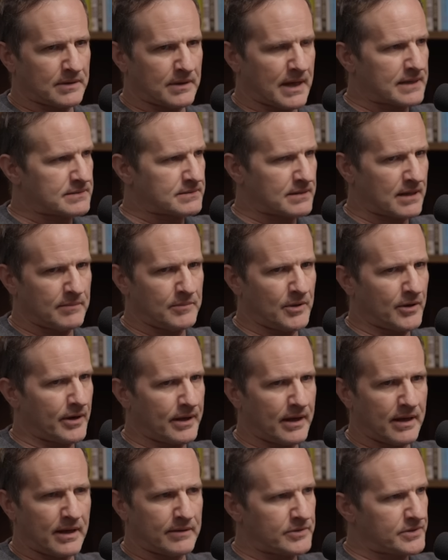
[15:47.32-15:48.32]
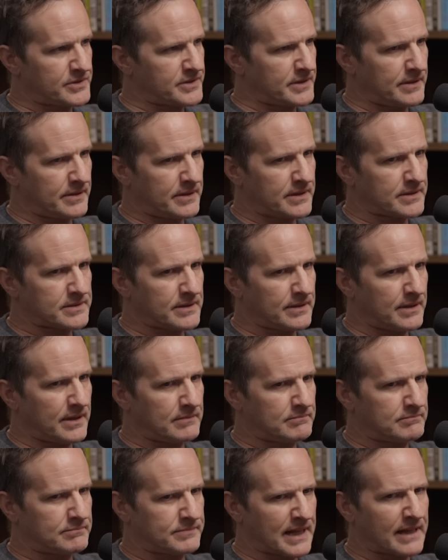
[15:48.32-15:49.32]
The last time you're going to ever see this.
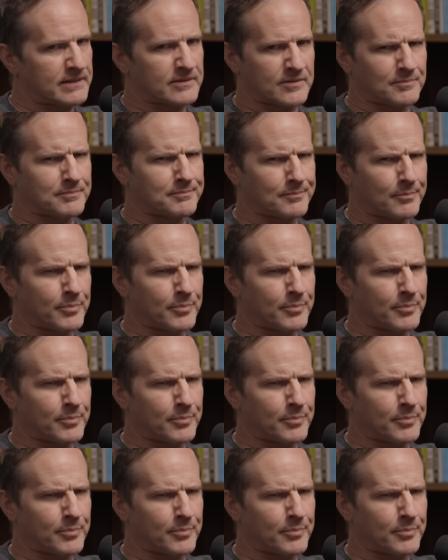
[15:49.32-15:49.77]
And that's